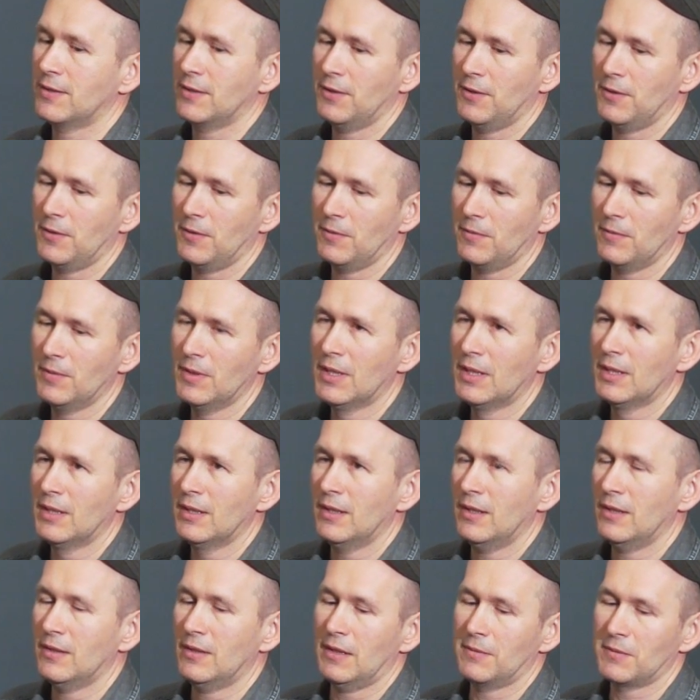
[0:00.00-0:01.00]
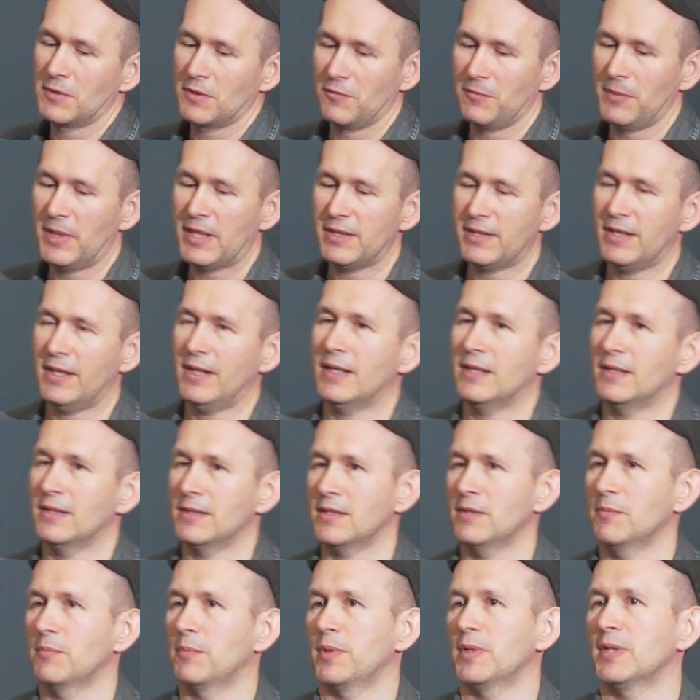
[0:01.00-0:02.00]
So in terms of maintaining the
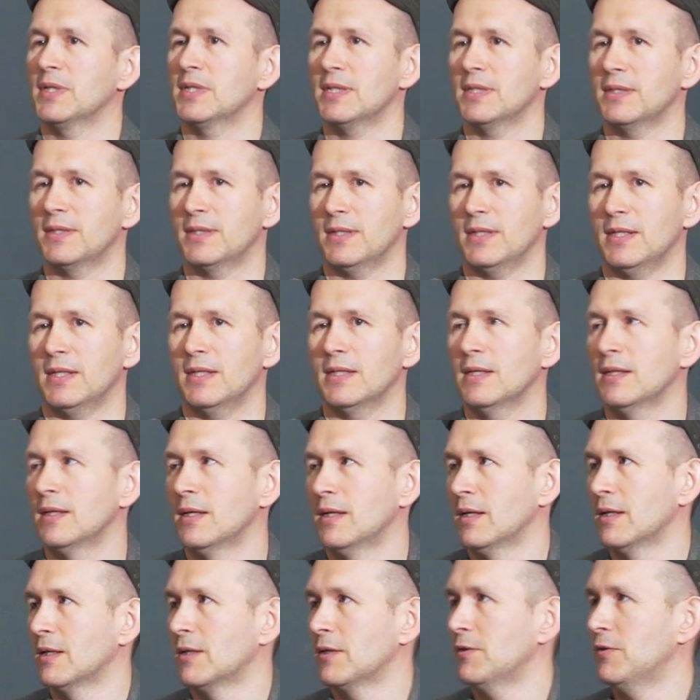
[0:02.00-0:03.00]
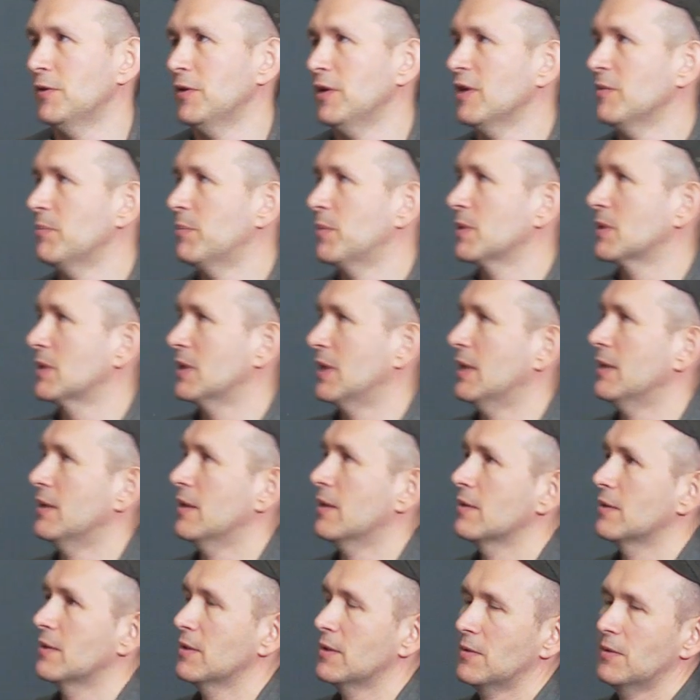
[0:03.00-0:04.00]
simplicity, doing
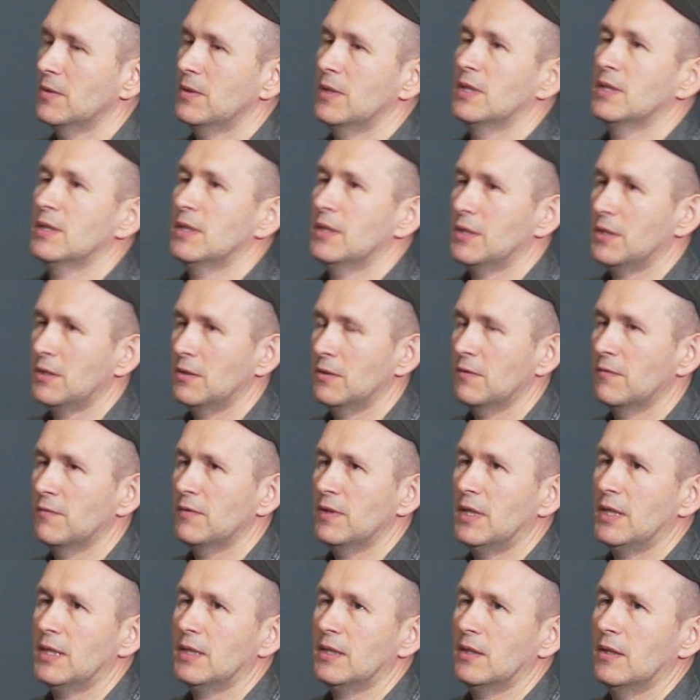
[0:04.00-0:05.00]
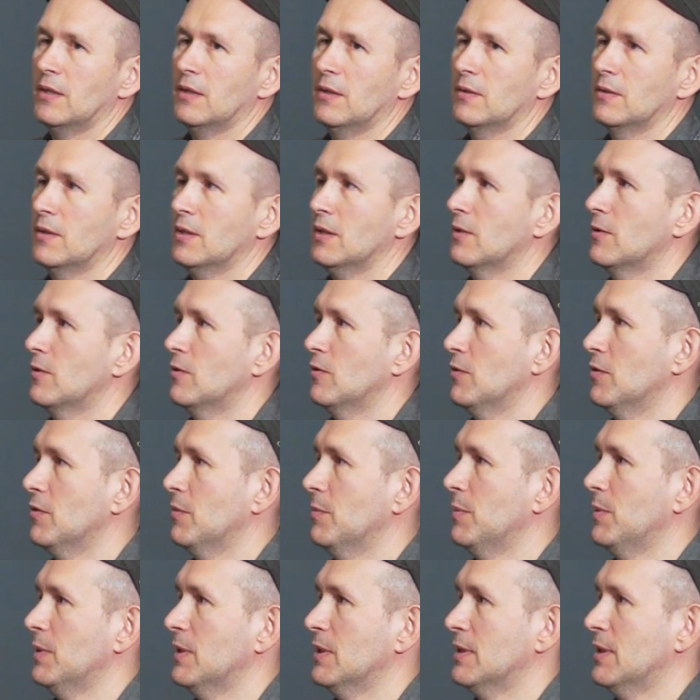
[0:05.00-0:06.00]
percentile discretization of data on
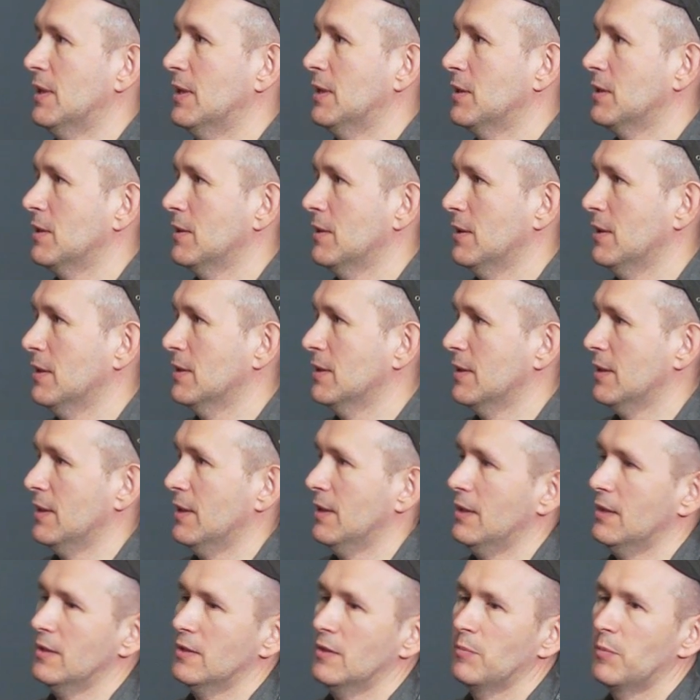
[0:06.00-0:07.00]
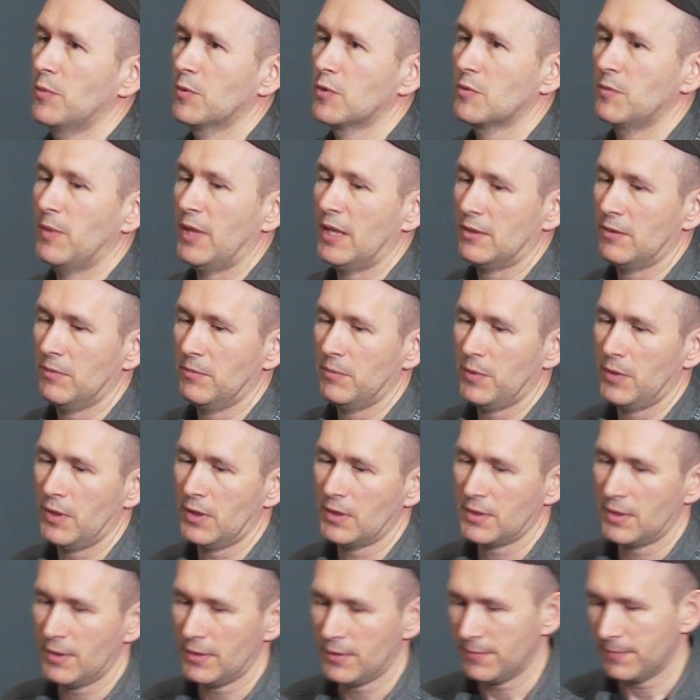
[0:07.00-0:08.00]
Hadoop essentially is a push-button
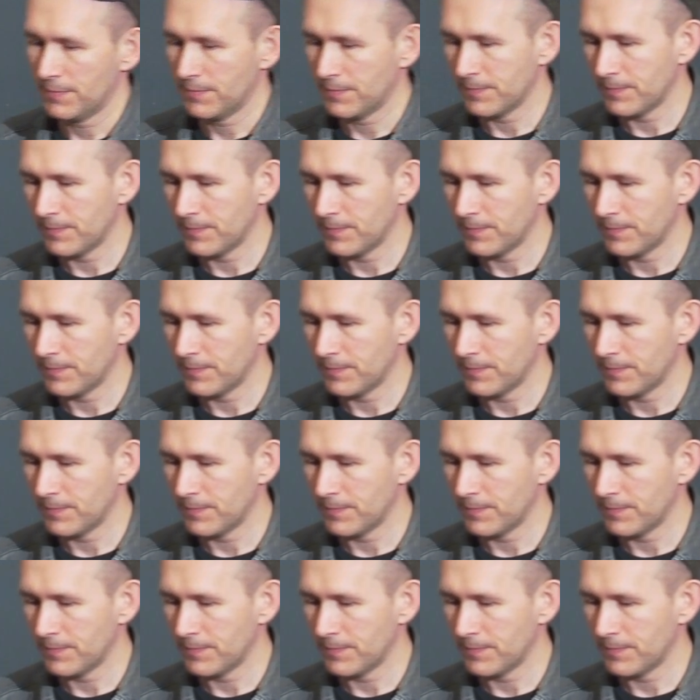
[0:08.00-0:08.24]
process.